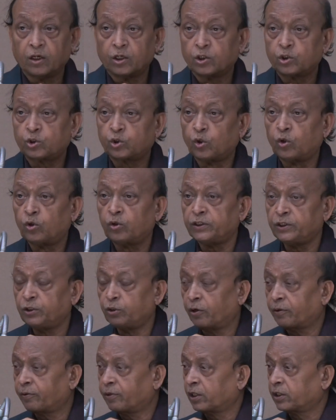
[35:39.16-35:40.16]
So you
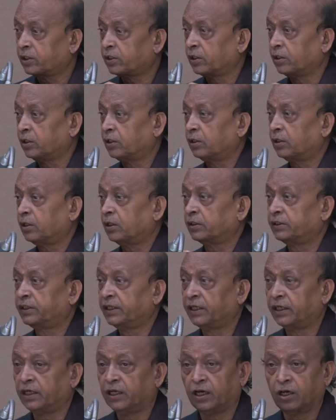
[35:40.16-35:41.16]
have got
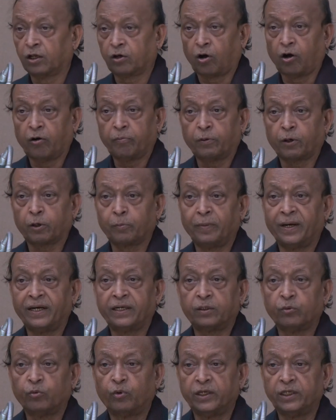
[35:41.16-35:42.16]
the raw
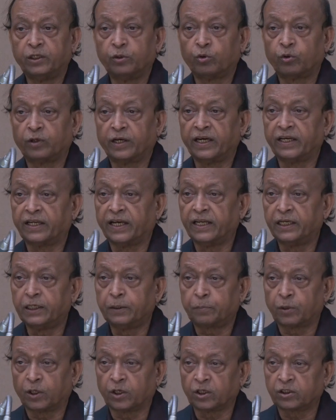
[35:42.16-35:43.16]
format when you get
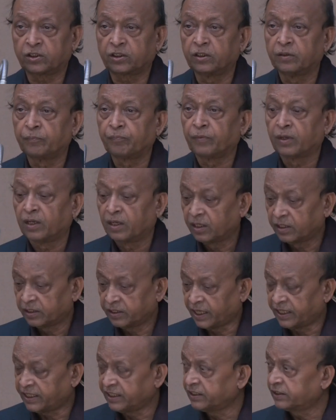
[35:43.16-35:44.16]
any product,
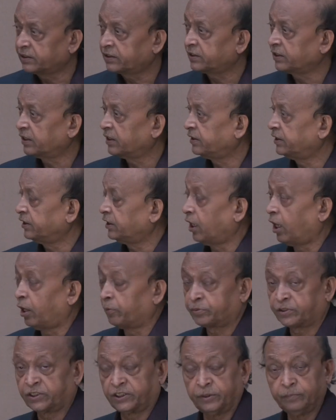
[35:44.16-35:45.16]
that is the
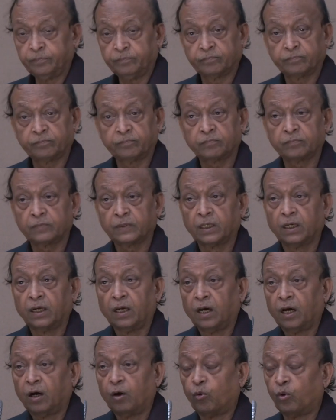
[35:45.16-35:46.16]
upstream.
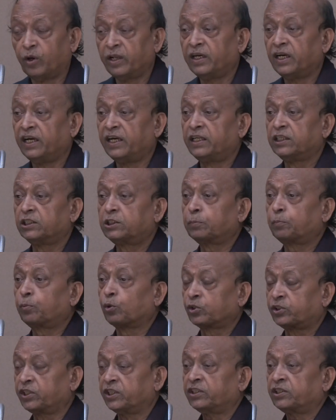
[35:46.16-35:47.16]
When it is
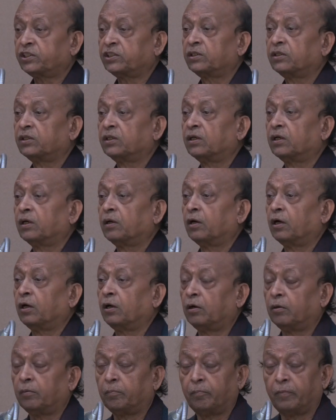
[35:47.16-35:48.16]
processed,
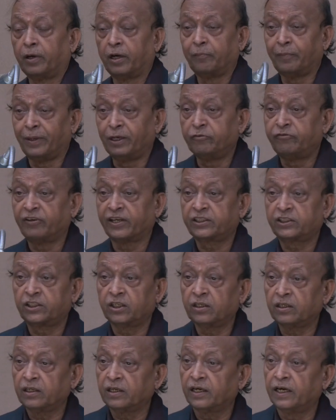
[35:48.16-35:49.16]

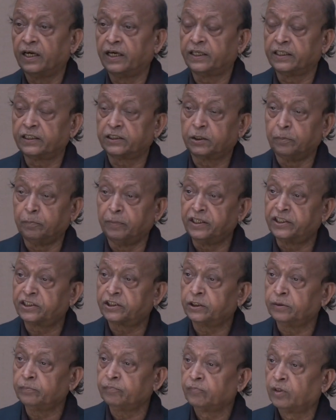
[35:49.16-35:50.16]
manufactured, it is the
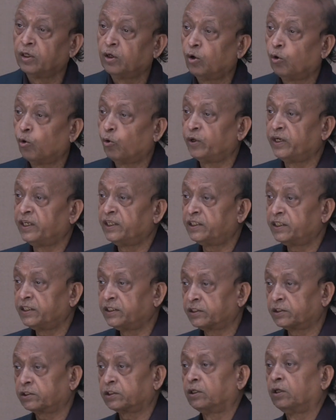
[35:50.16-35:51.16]
midstream. When it
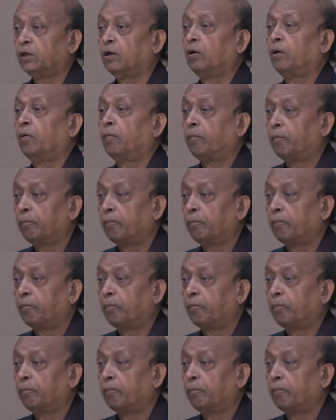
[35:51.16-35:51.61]
is